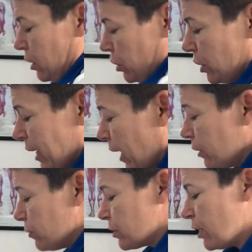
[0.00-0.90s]
You can
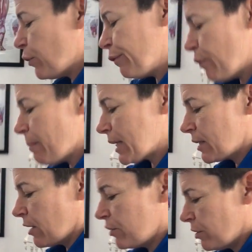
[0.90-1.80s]
also do foot
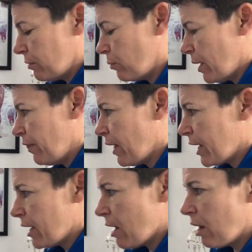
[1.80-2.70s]
massage when
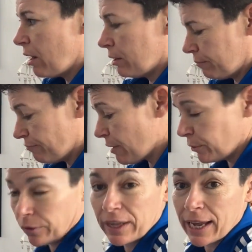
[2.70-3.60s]
they are
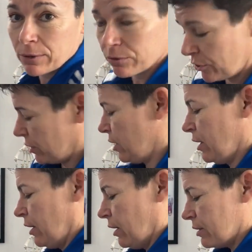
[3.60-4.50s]
prone on the couch.
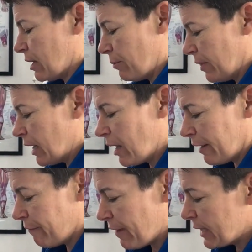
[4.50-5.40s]
So when they're
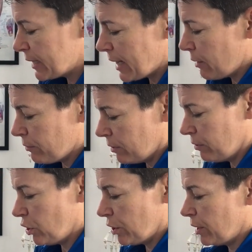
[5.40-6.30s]
lying face down,
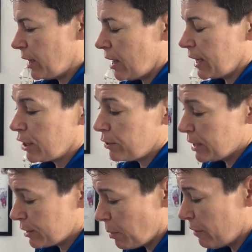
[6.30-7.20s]
you can include
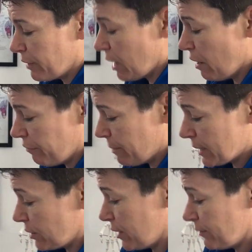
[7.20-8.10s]
it as part of a calf
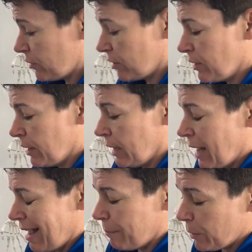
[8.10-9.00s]
massage
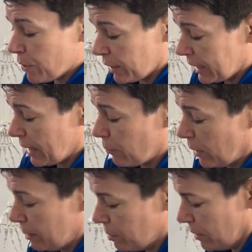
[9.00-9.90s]
and be working that
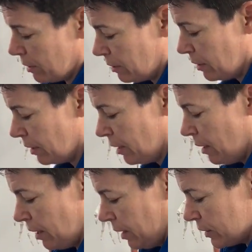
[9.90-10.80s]
way. But
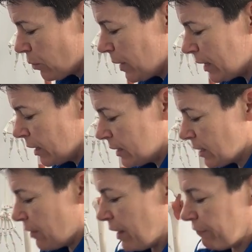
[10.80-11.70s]
it's quite nice,
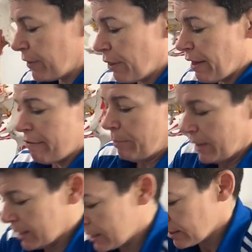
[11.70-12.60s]
I think, for the
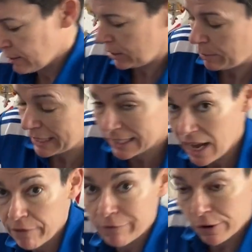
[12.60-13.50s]
therapist to be
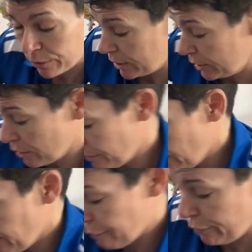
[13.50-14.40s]
sat and focus on
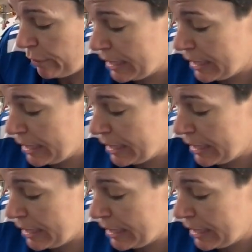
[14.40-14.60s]
the foot